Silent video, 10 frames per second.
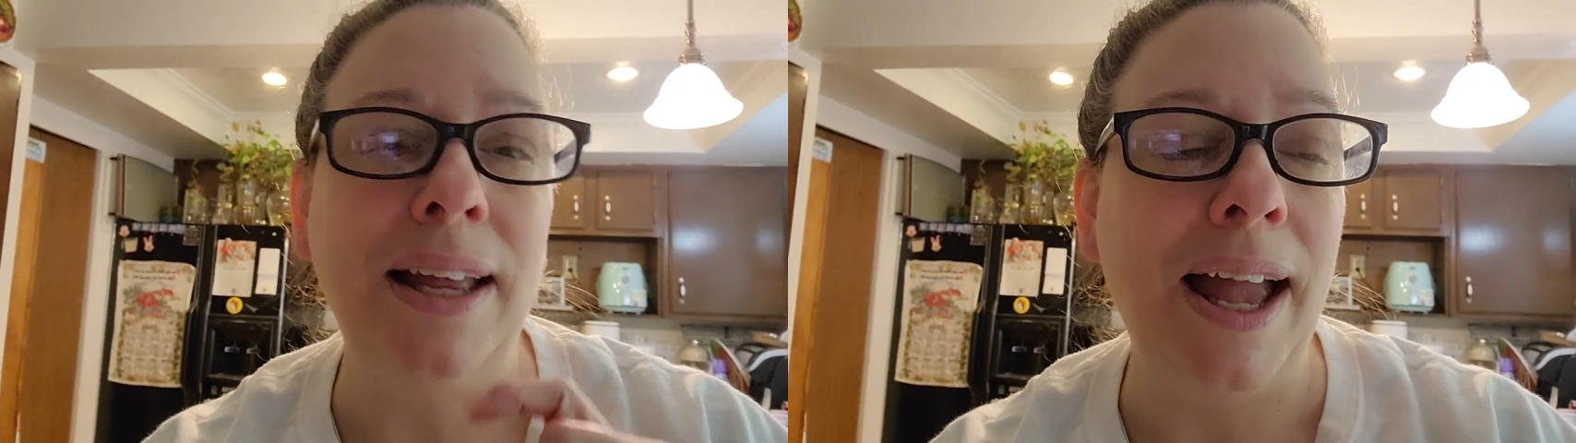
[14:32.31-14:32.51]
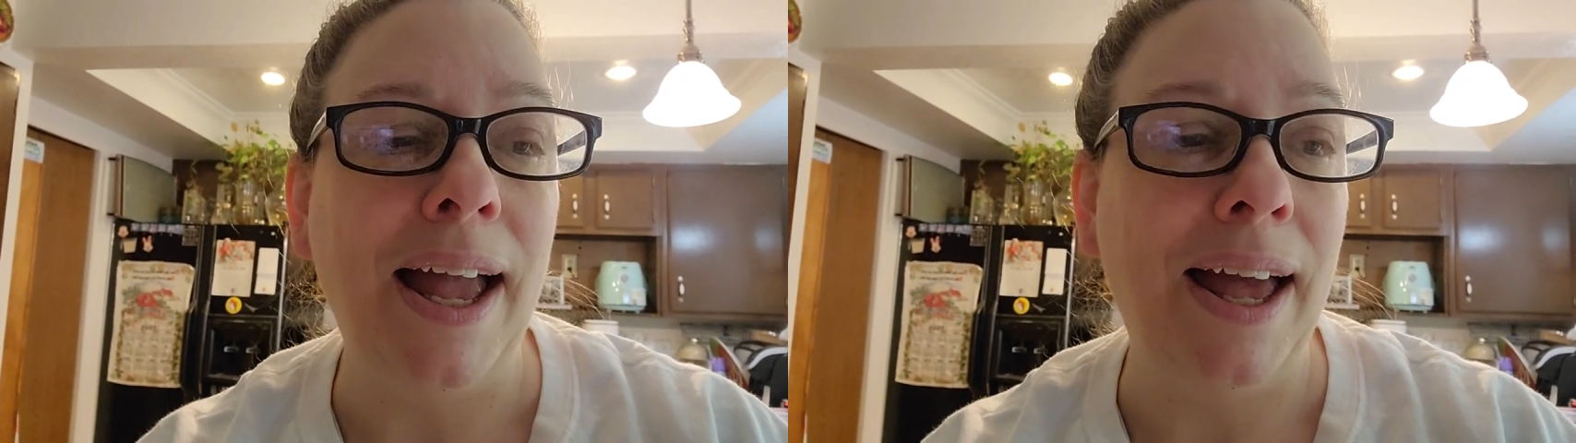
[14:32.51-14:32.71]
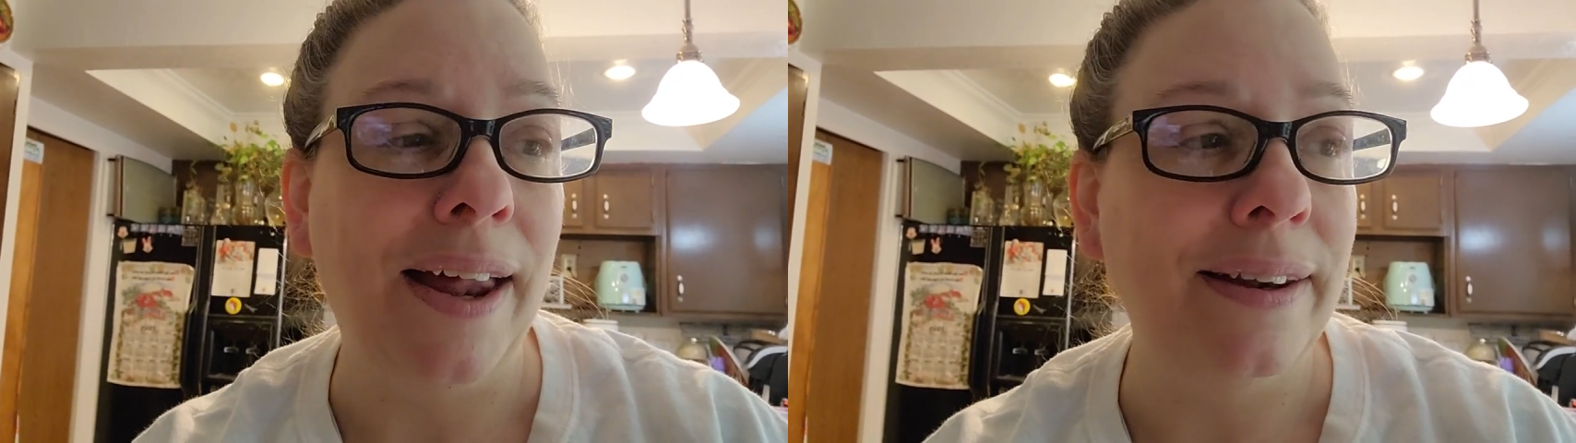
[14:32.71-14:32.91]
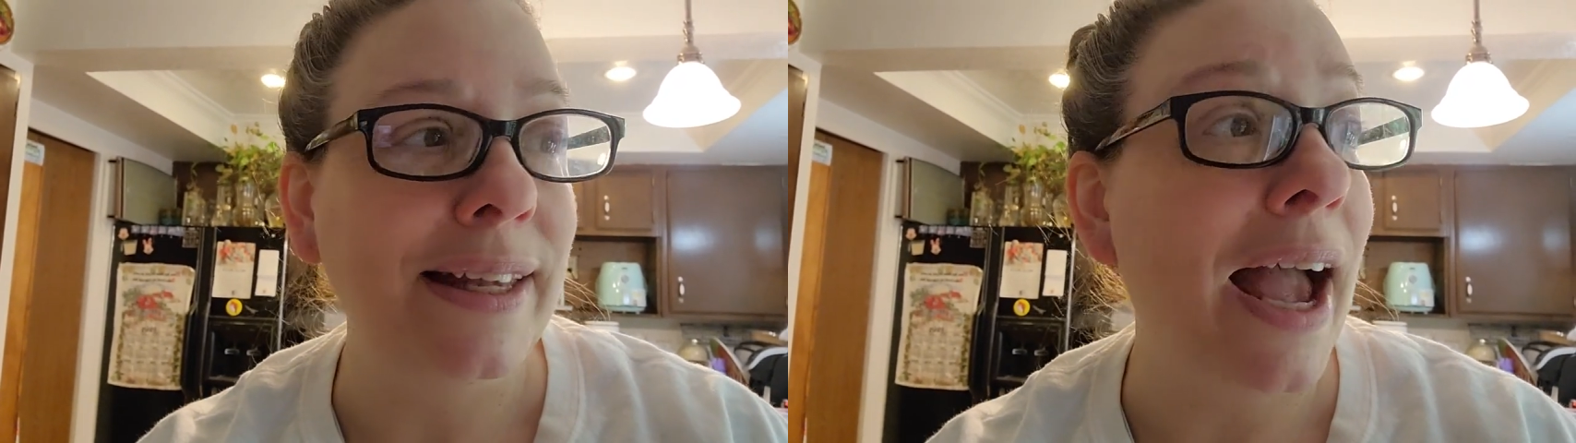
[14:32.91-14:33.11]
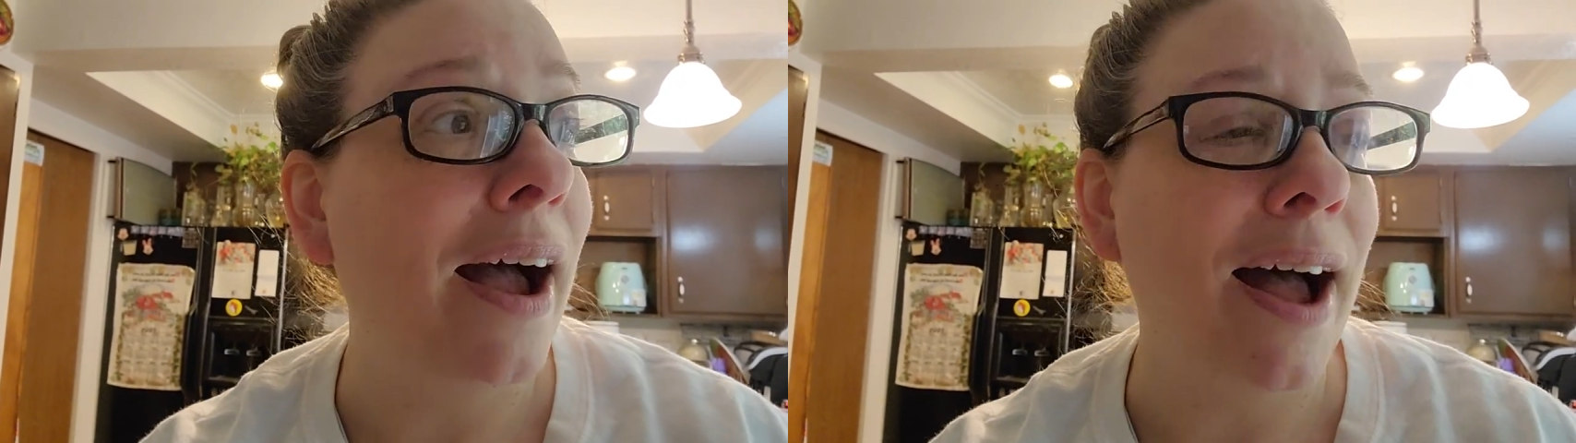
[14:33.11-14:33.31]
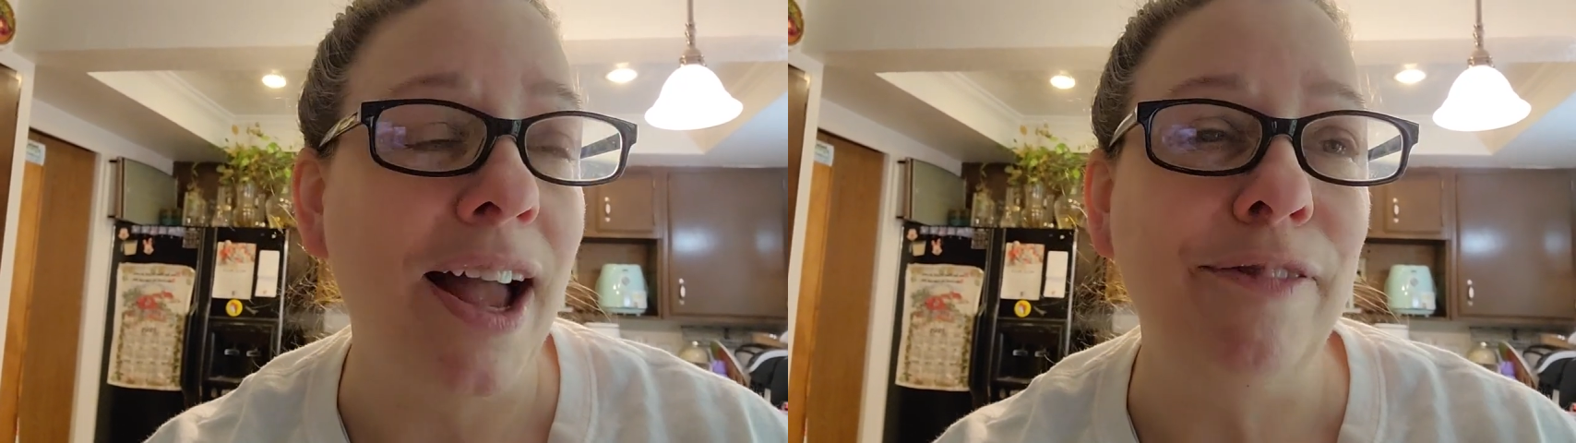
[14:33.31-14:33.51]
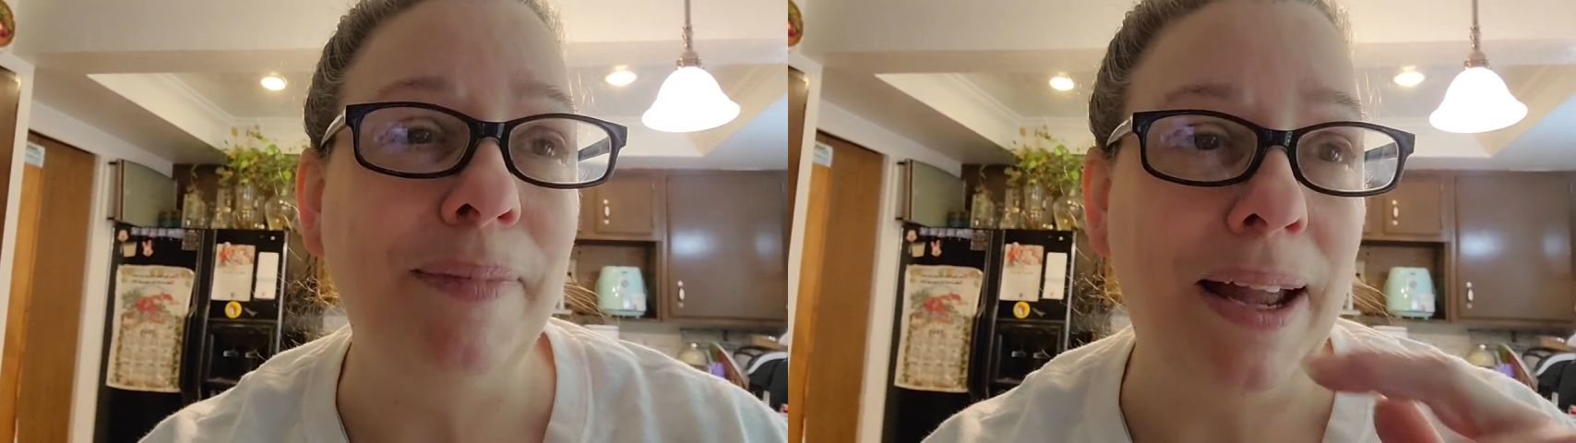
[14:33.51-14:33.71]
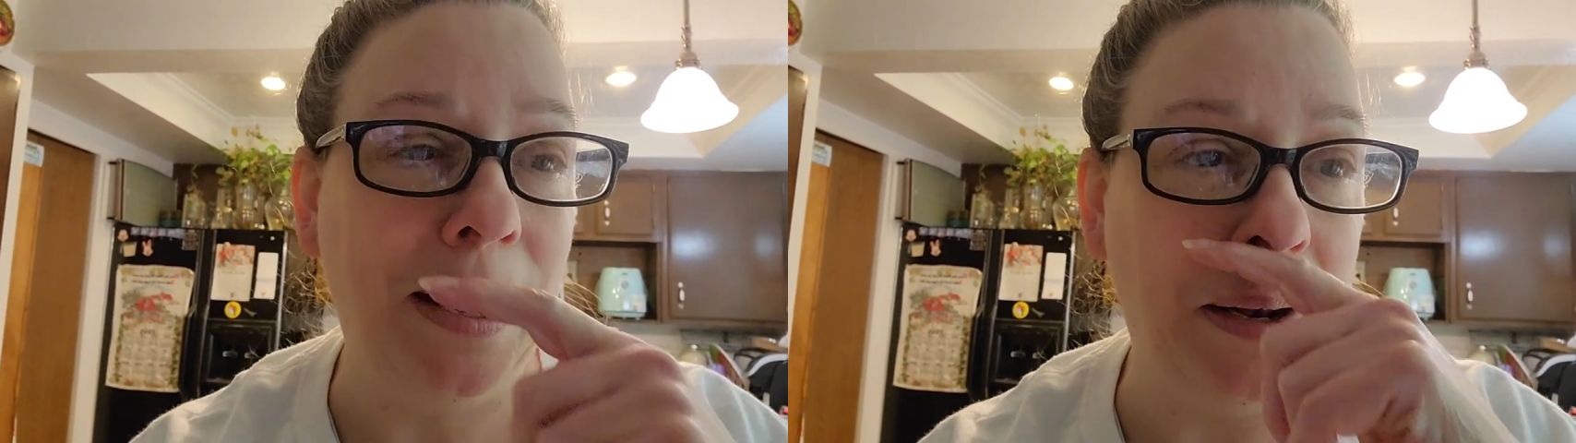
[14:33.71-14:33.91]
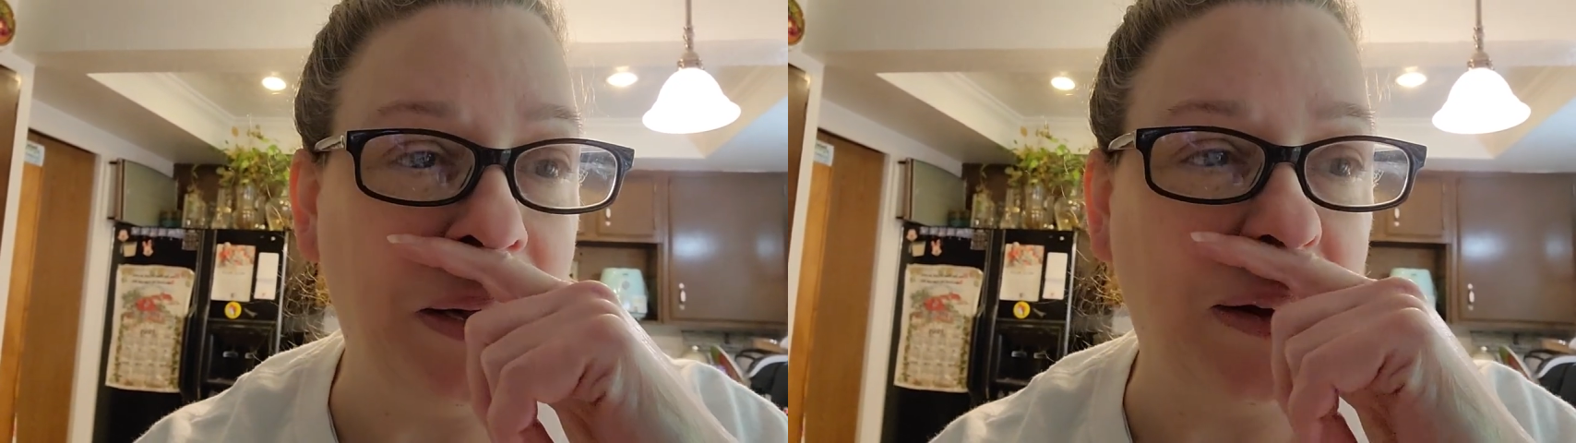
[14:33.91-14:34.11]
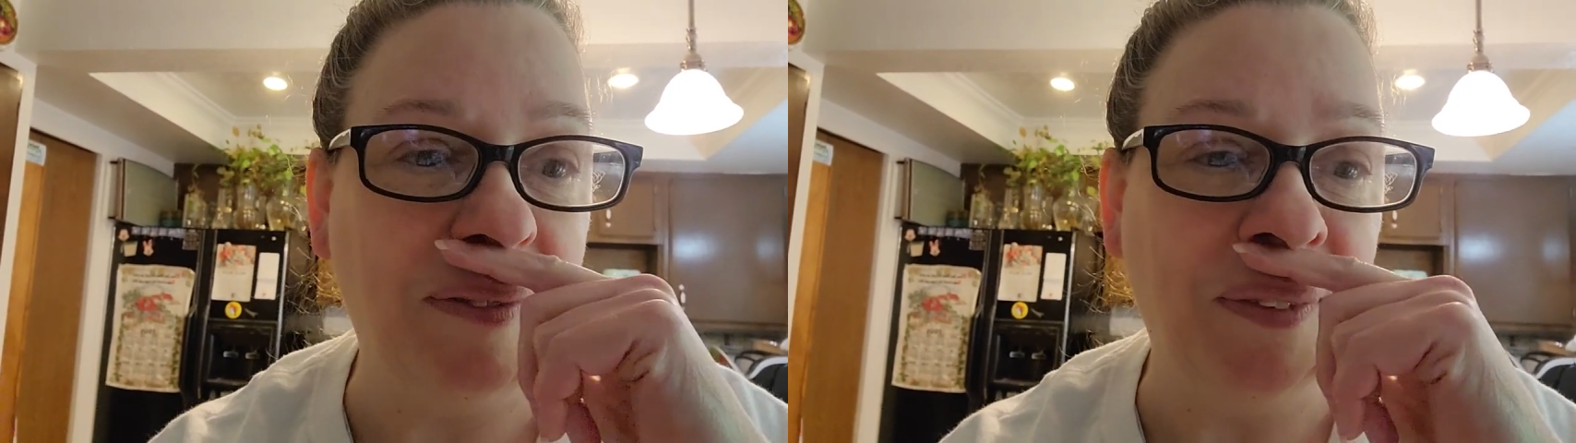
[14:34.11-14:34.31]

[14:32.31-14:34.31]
And yeah, I've made um,